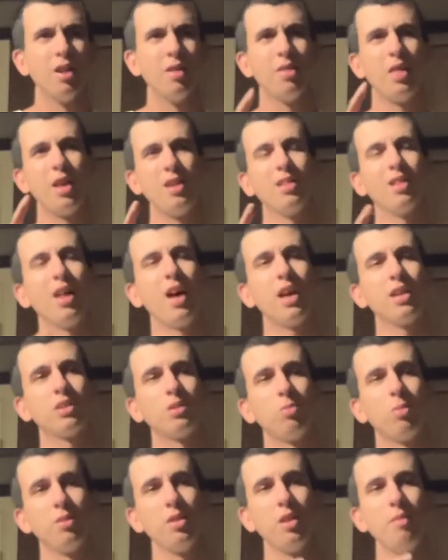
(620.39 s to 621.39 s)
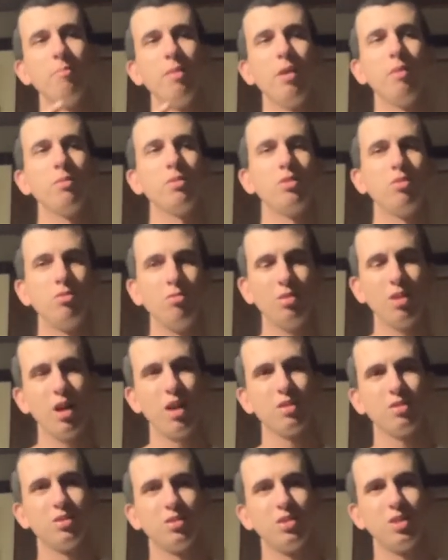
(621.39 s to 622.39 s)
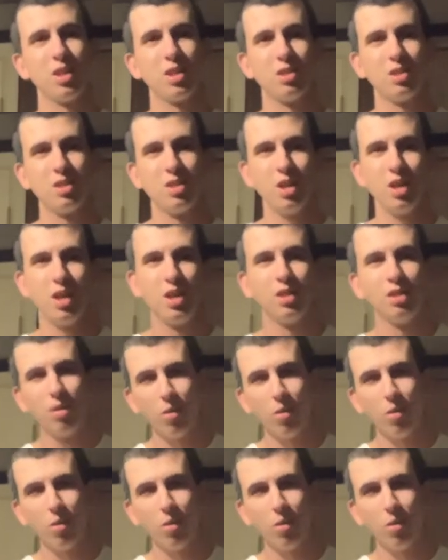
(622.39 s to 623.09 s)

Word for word: They last one they made was 2016.